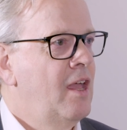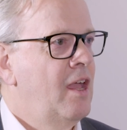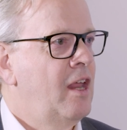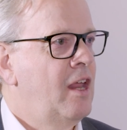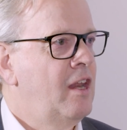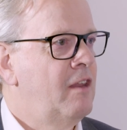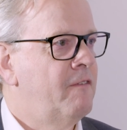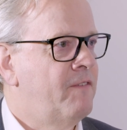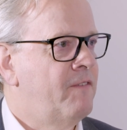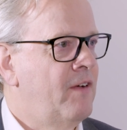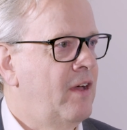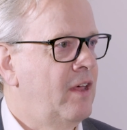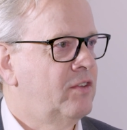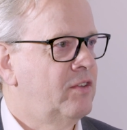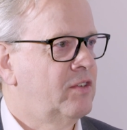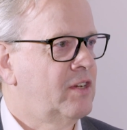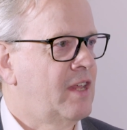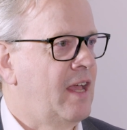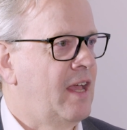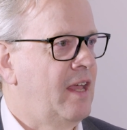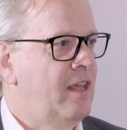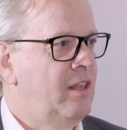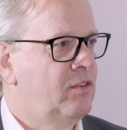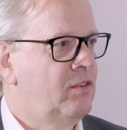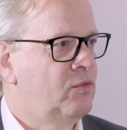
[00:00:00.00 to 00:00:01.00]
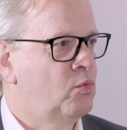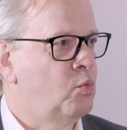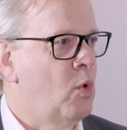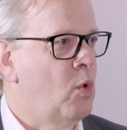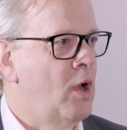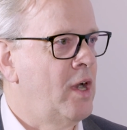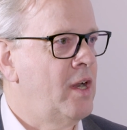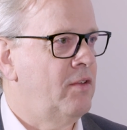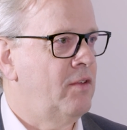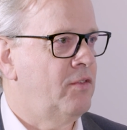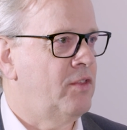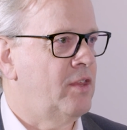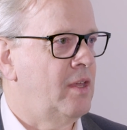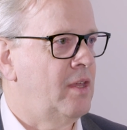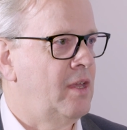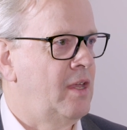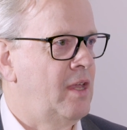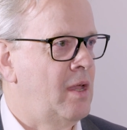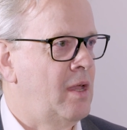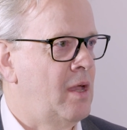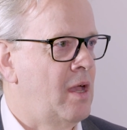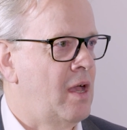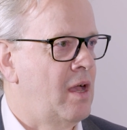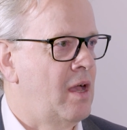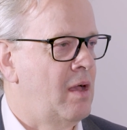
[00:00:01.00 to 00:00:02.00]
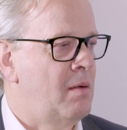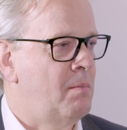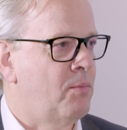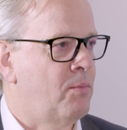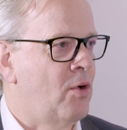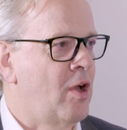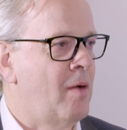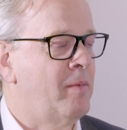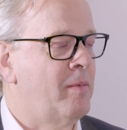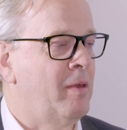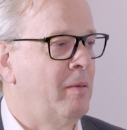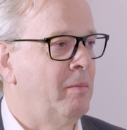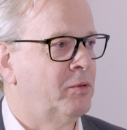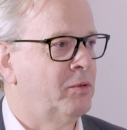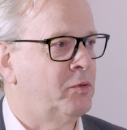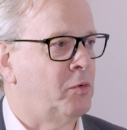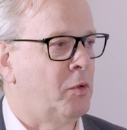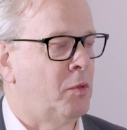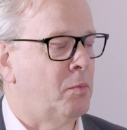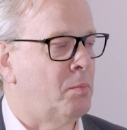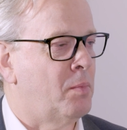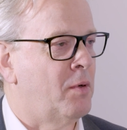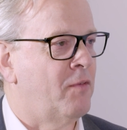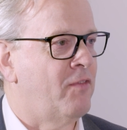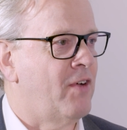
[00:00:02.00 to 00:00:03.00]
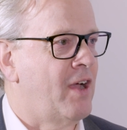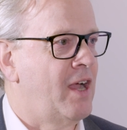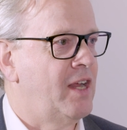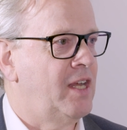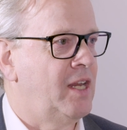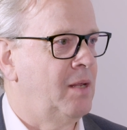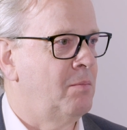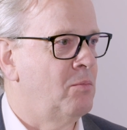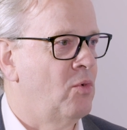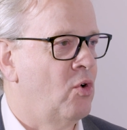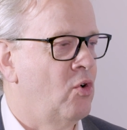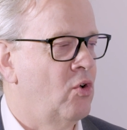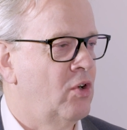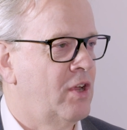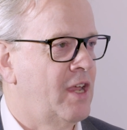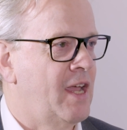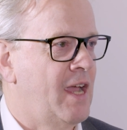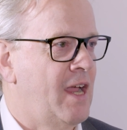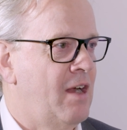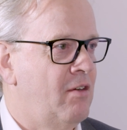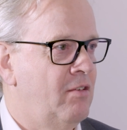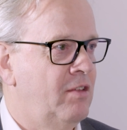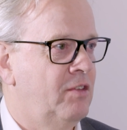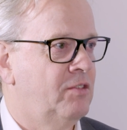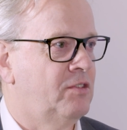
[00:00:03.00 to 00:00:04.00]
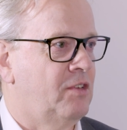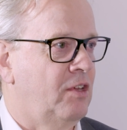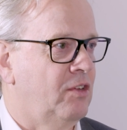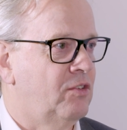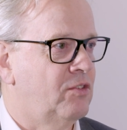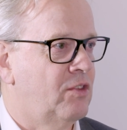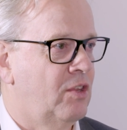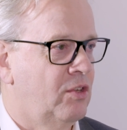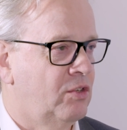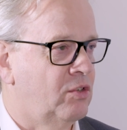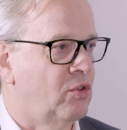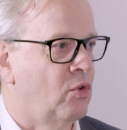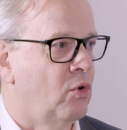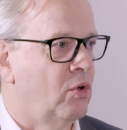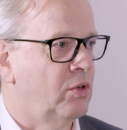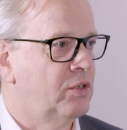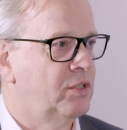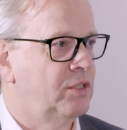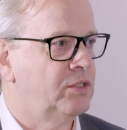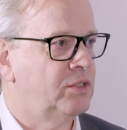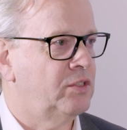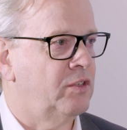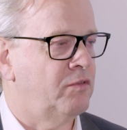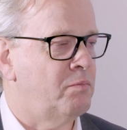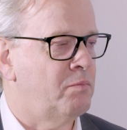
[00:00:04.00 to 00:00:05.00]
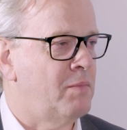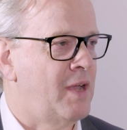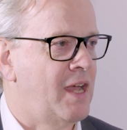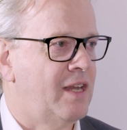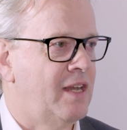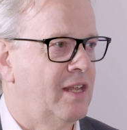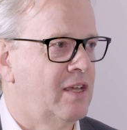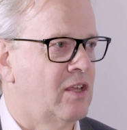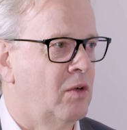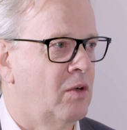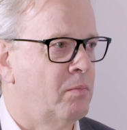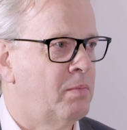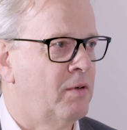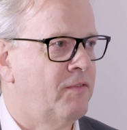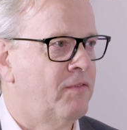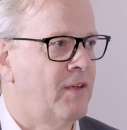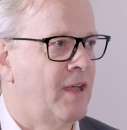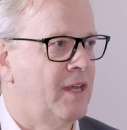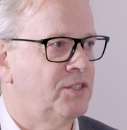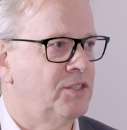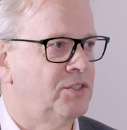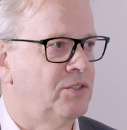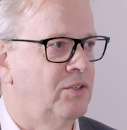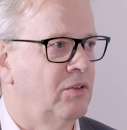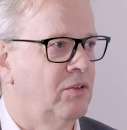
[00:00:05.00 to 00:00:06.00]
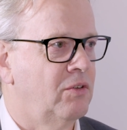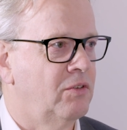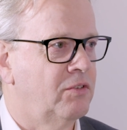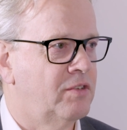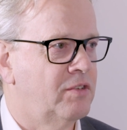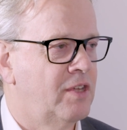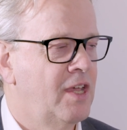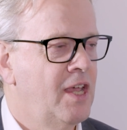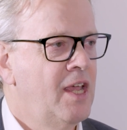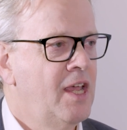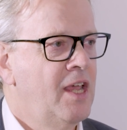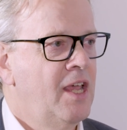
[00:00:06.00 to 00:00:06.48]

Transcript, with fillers: in the first case, one of the um, problems with providing more care is just the shortage of medical professionals